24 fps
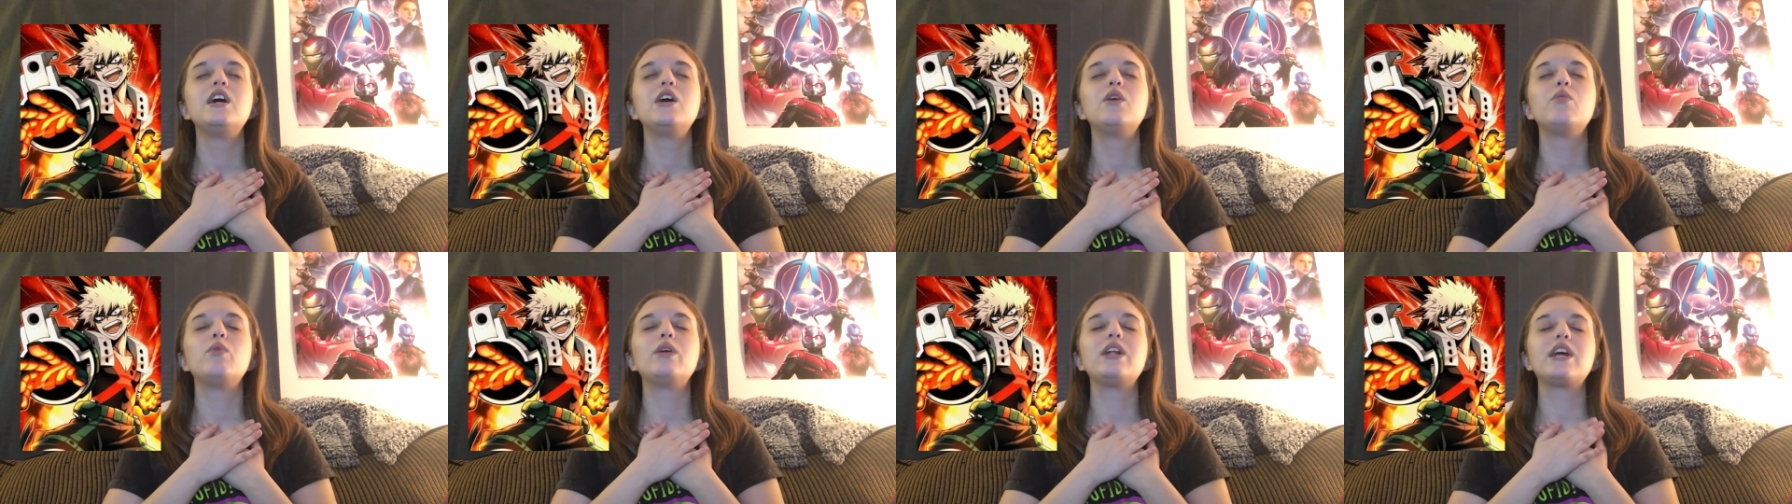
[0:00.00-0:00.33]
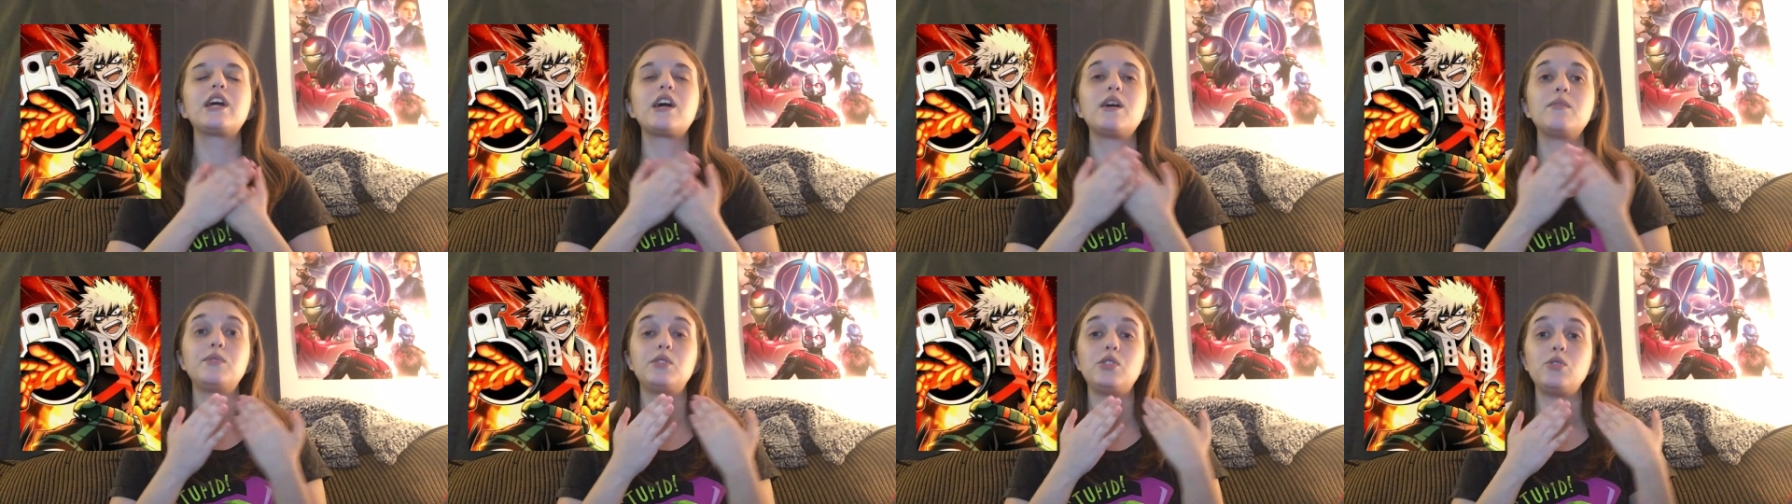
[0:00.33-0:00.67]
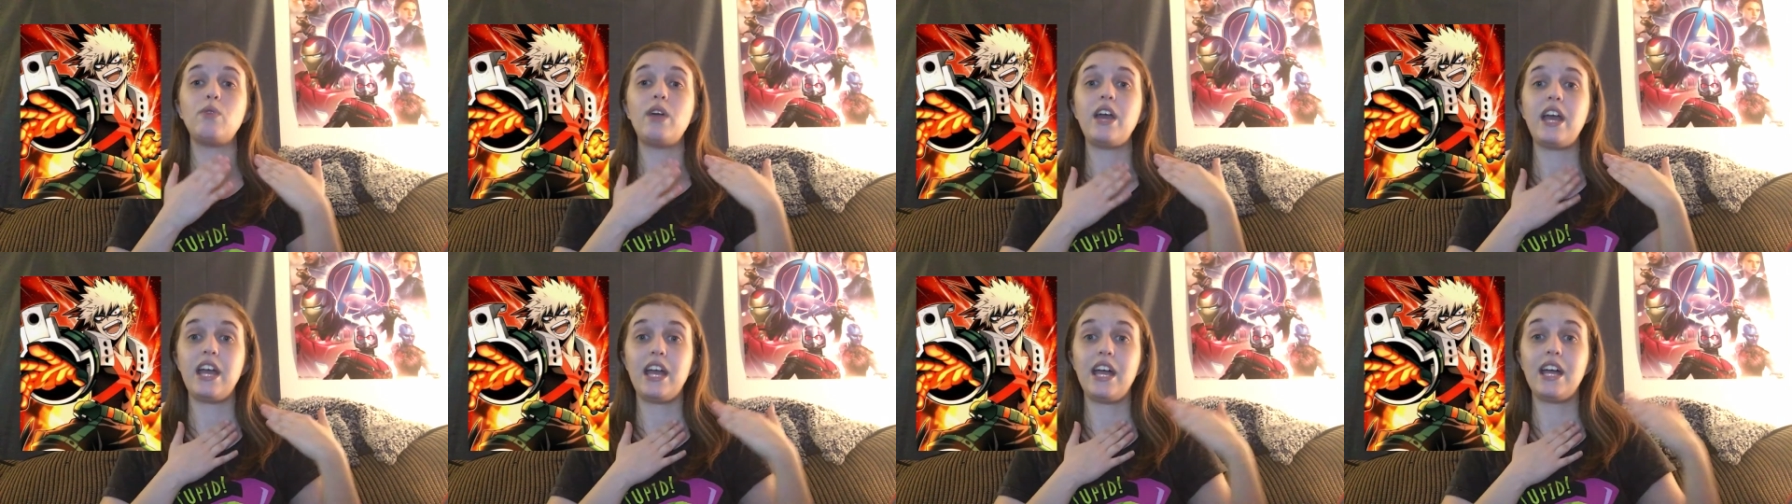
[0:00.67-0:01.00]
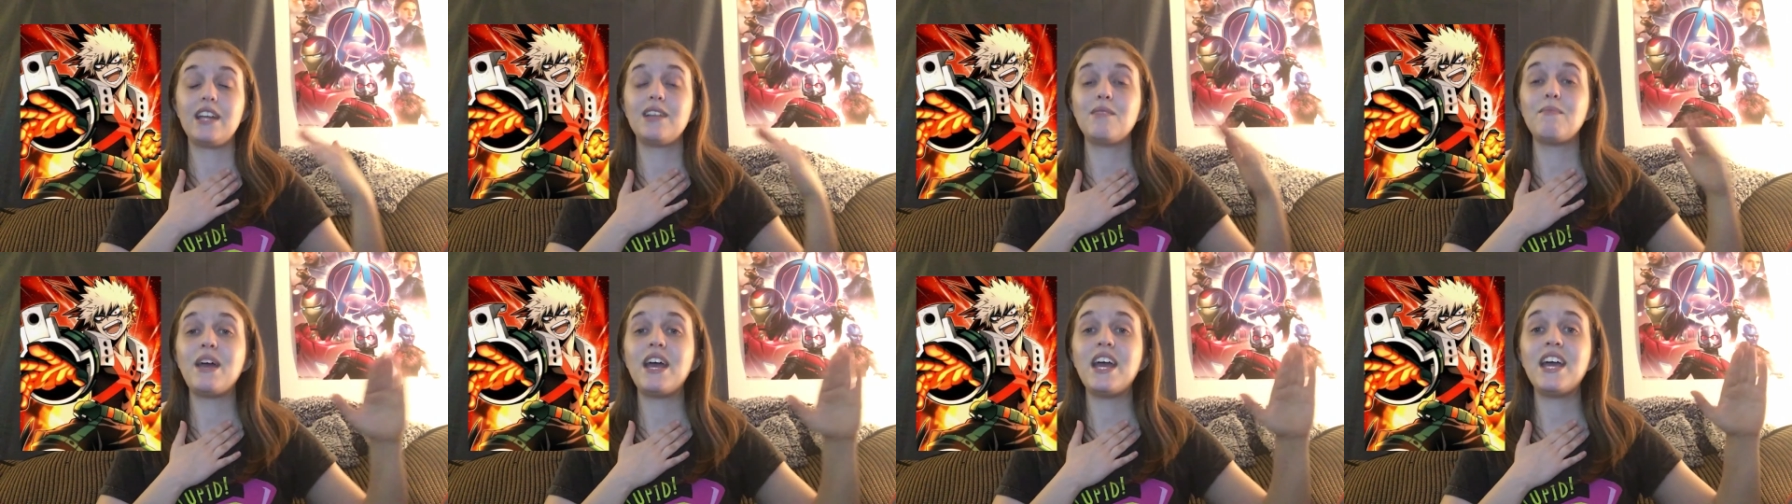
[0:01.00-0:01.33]
when it comes to
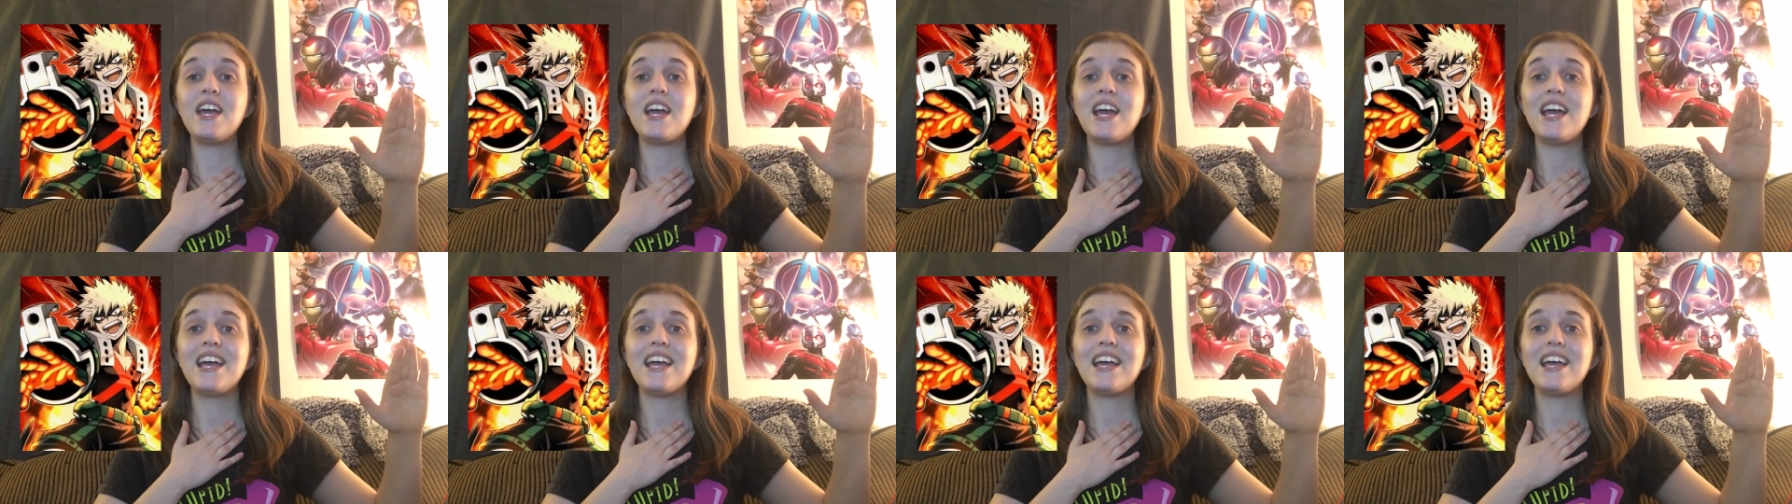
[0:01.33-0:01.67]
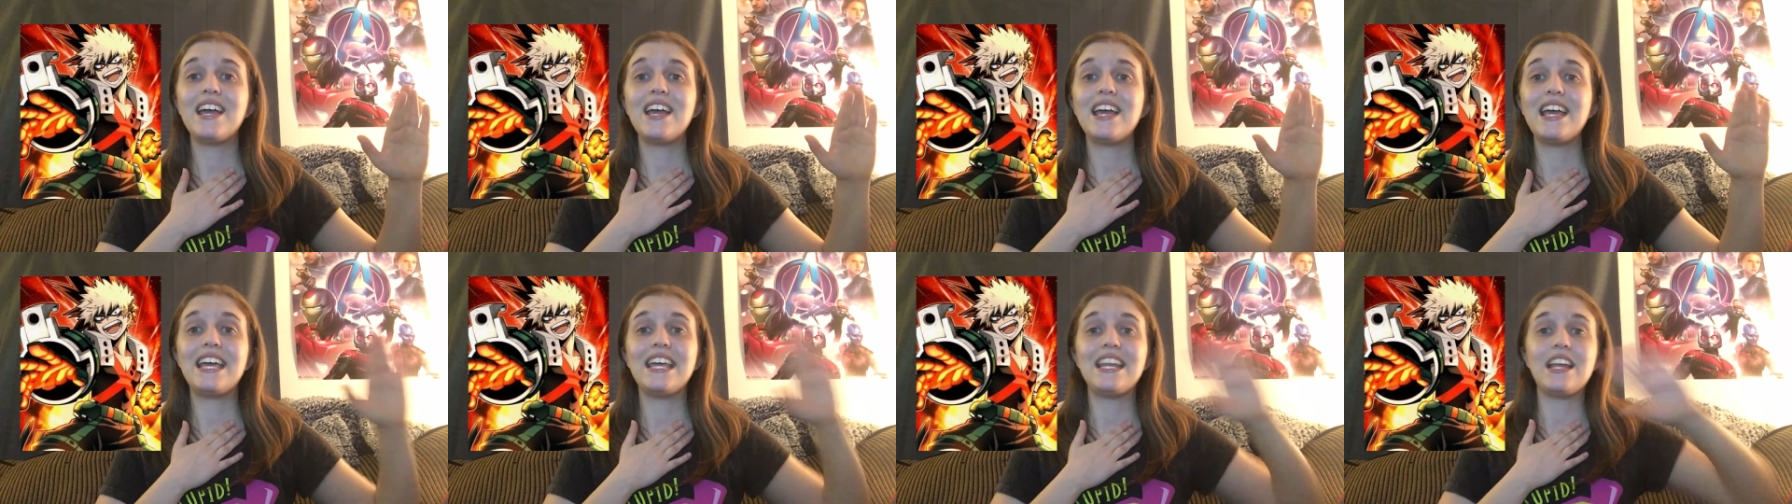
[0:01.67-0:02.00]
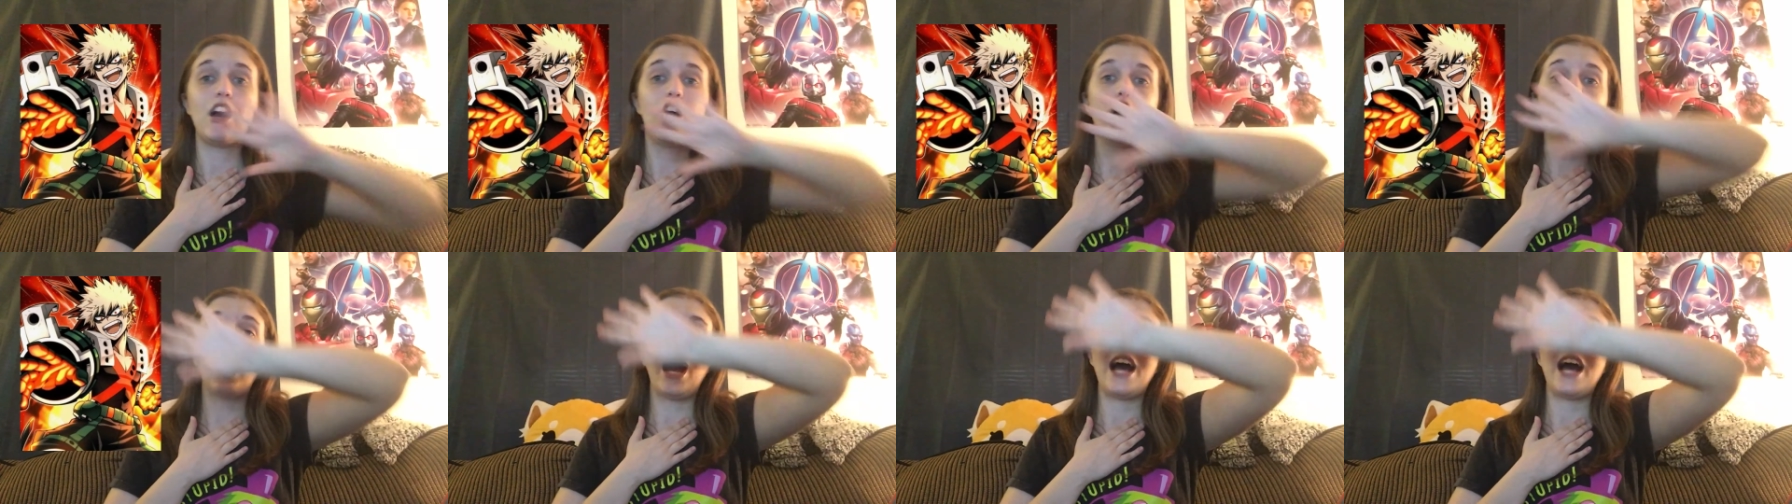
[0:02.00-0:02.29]
anime in